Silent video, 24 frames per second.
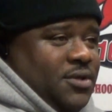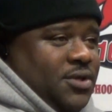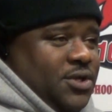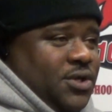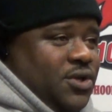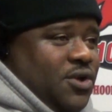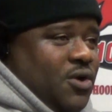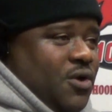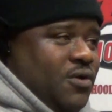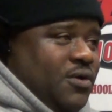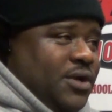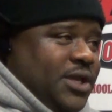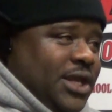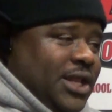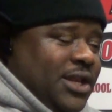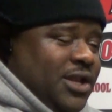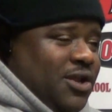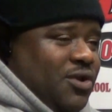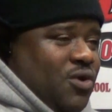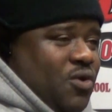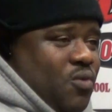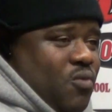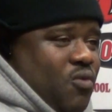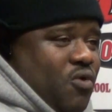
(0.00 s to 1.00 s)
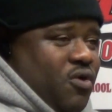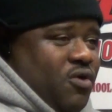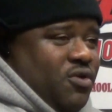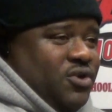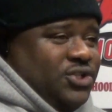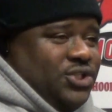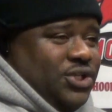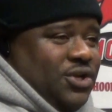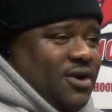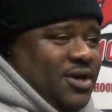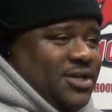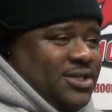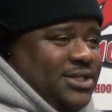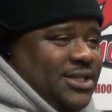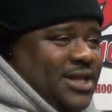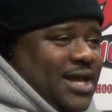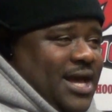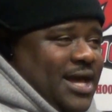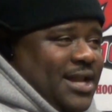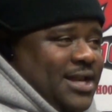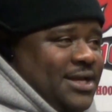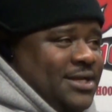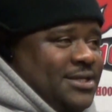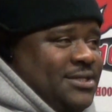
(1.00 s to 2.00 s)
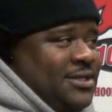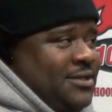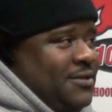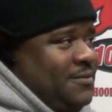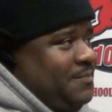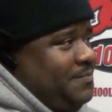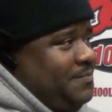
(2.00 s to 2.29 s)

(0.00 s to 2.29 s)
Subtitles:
you know, getting it on world star status,